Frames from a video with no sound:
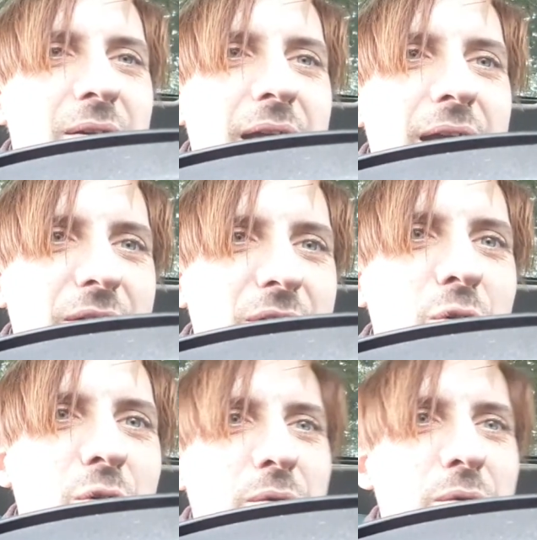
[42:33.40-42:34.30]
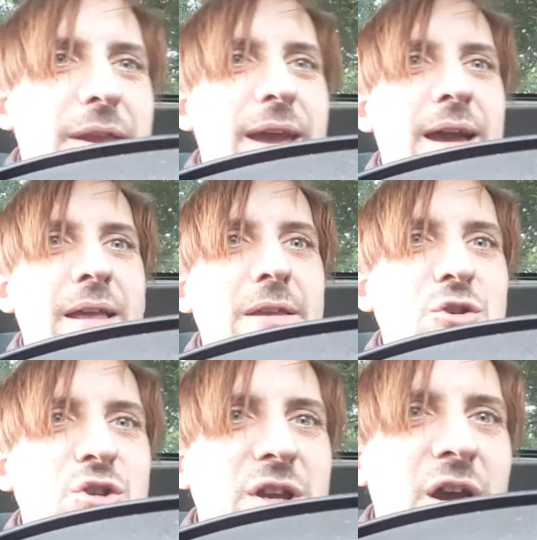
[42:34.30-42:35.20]
Cool. Yeah, you should
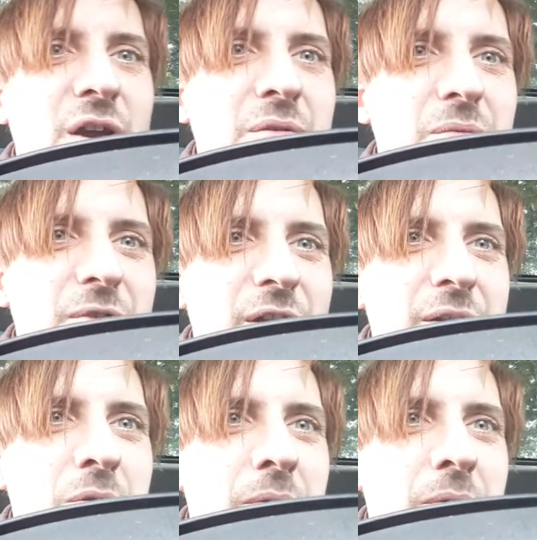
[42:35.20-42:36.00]
go, Riley. We'll wait.